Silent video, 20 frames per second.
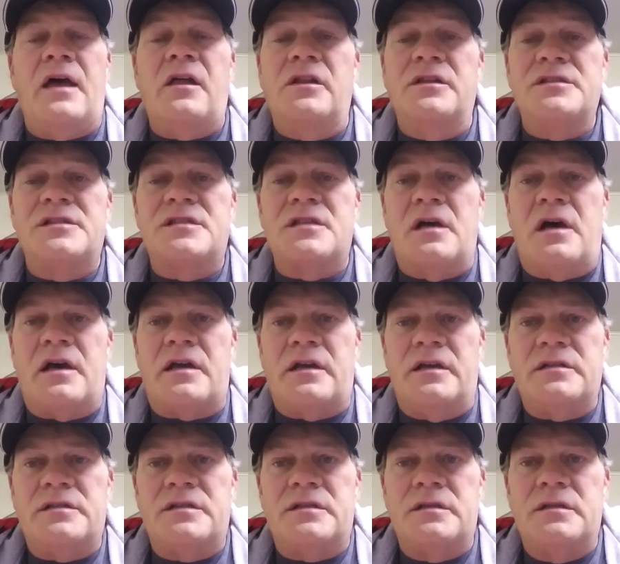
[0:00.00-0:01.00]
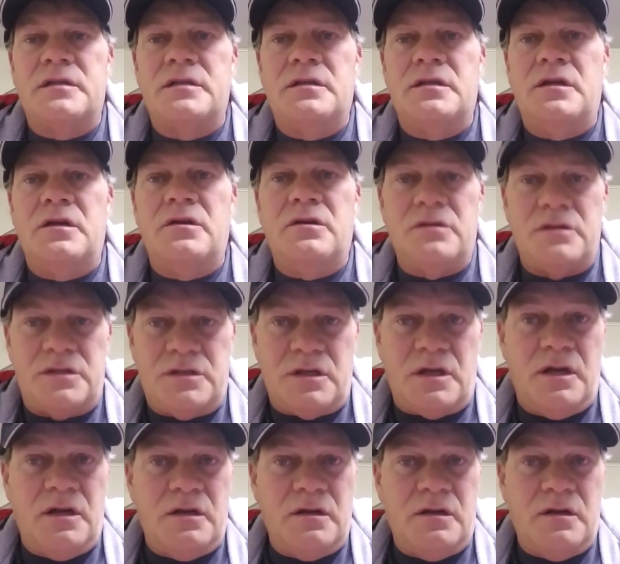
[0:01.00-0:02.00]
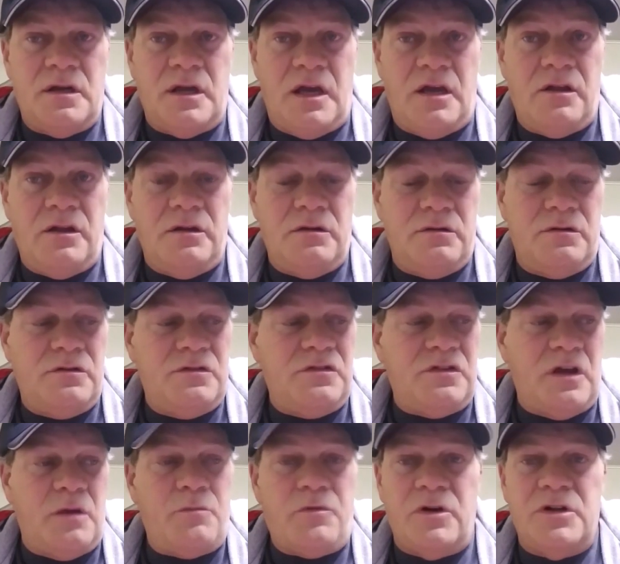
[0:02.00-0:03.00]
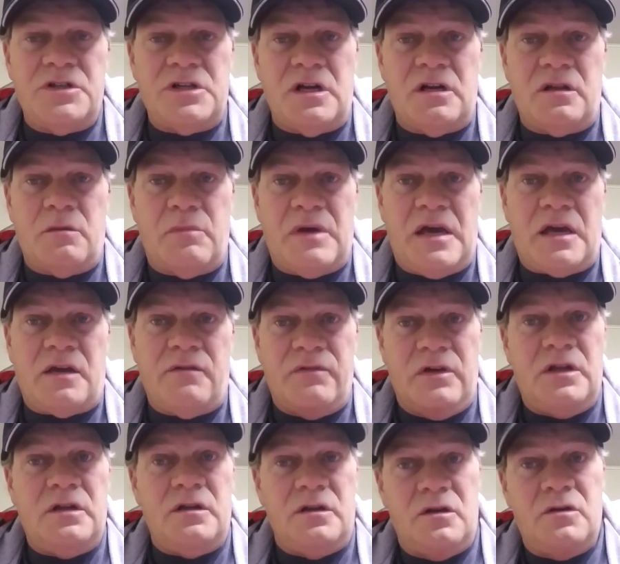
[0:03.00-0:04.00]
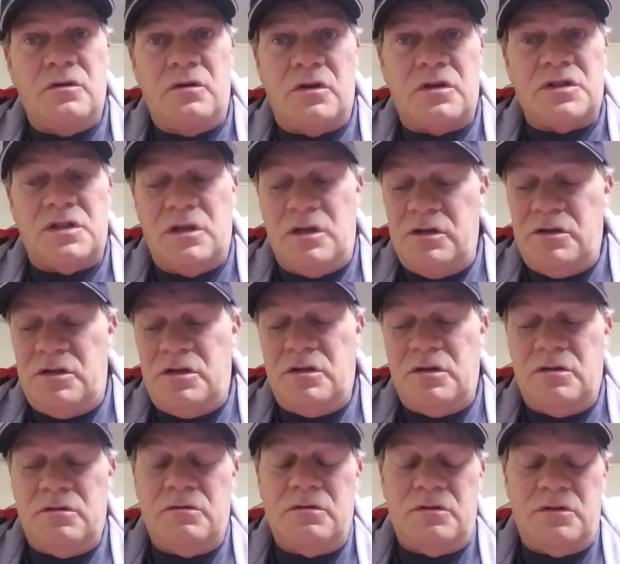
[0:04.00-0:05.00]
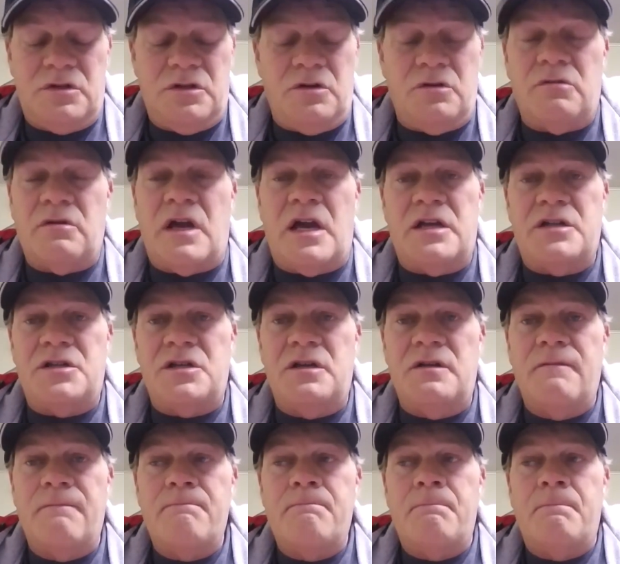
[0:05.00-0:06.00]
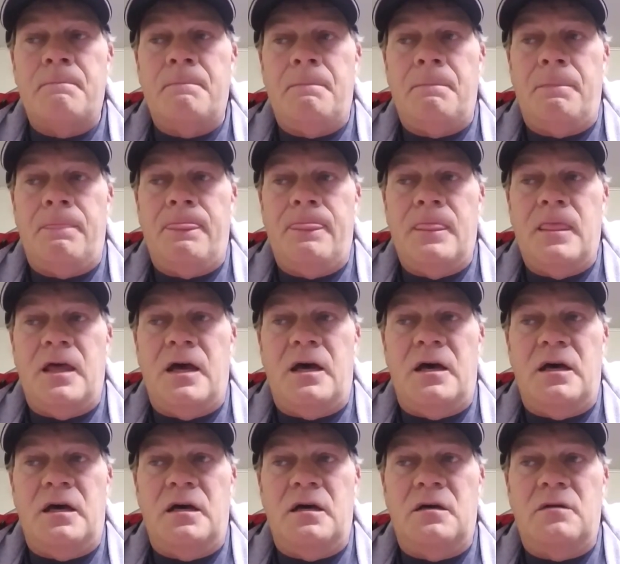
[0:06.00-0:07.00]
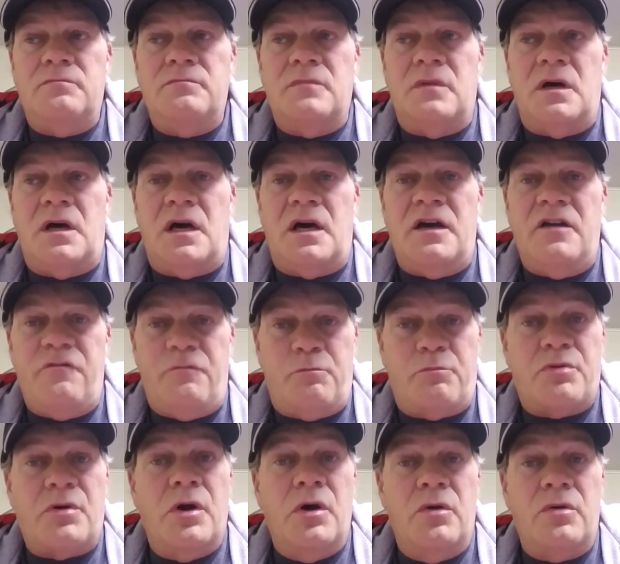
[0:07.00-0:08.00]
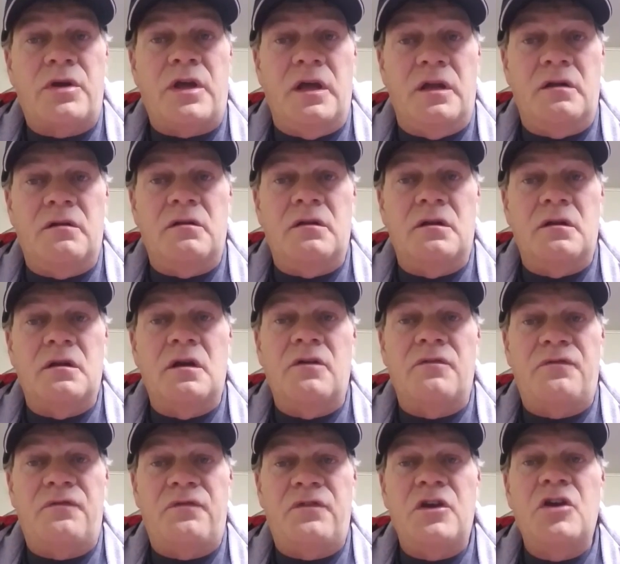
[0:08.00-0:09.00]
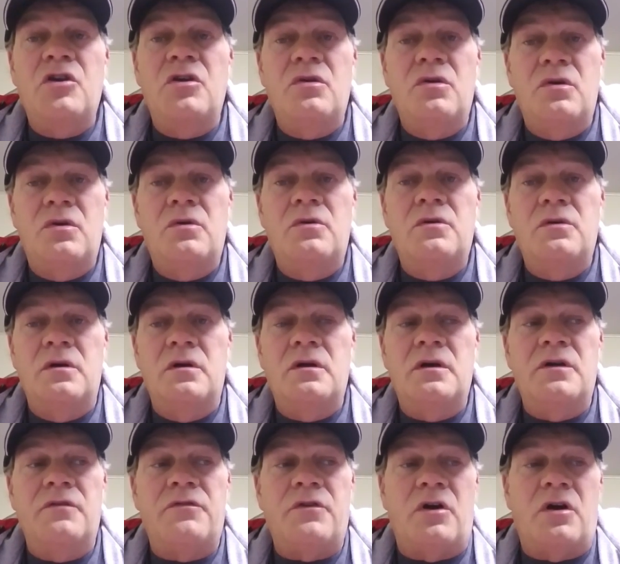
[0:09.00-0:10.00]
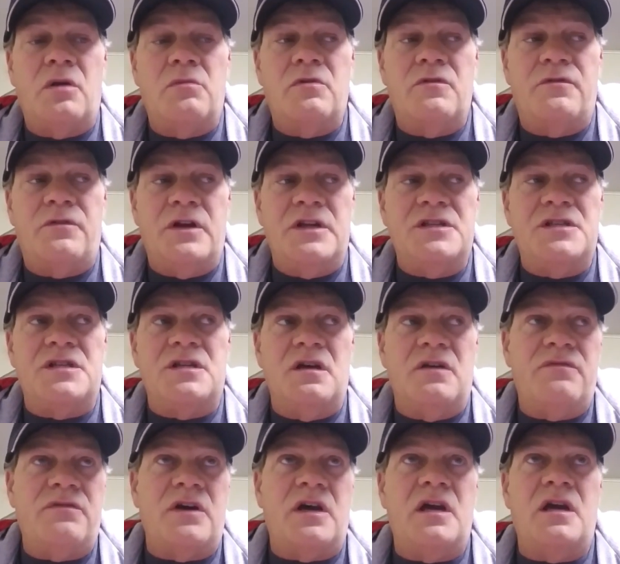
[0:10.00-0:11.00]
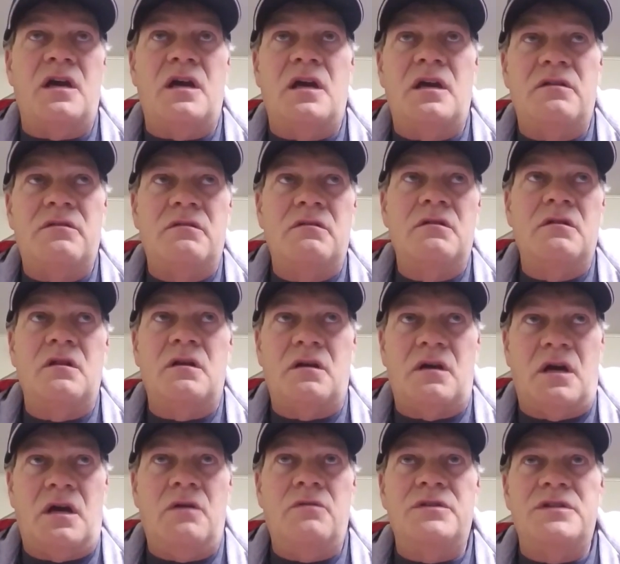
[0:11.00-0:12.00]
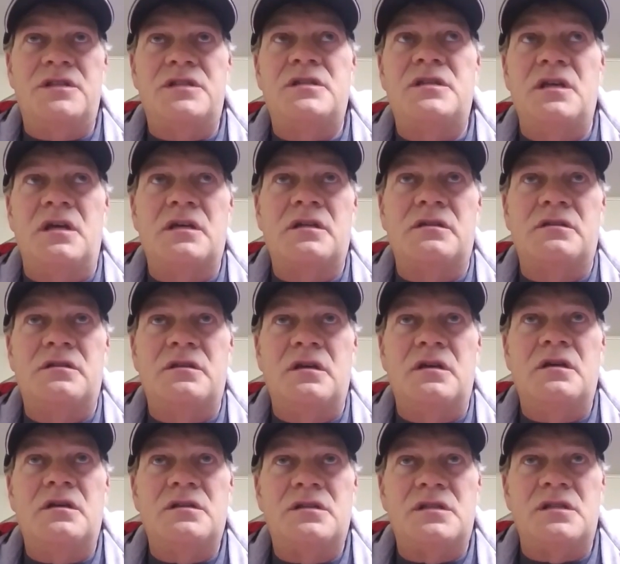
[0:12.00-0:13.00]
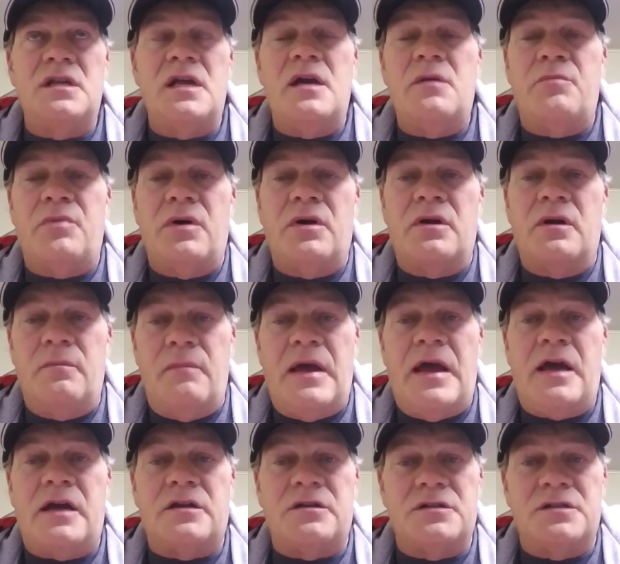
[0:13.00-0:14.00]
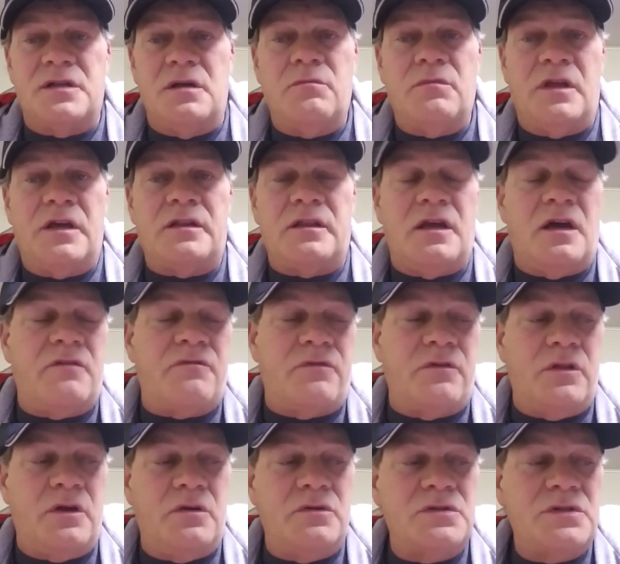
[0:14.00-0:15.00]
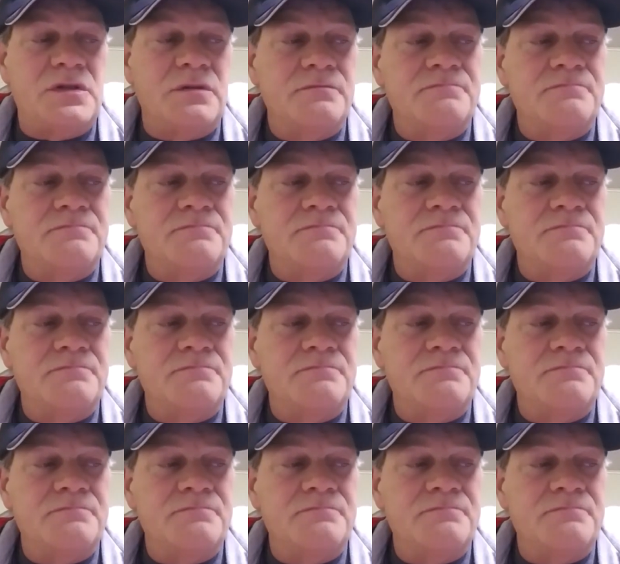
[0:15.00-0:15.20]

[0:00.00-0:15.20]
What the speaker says: sockets. You know, it's an Allen type wrench out the back of it, and it hooks onto your ratchet. I've broken a few of the Harbor Freight stuff. I would stick to Snap-on or Mac or something like that for those.